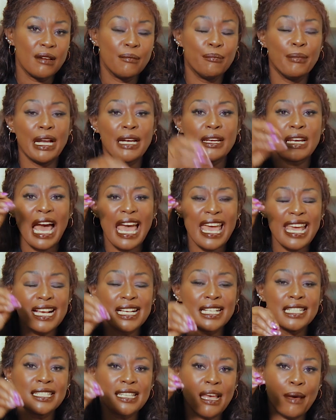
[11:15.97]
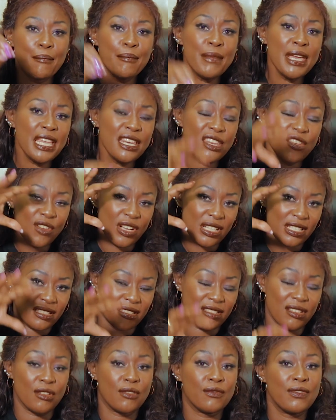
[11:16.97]
but examine
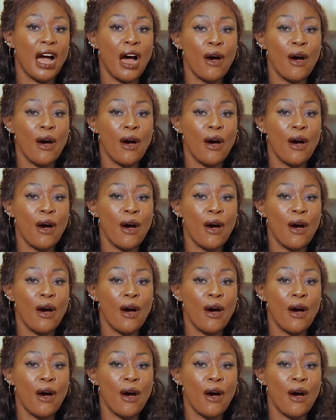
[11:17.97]
yourself.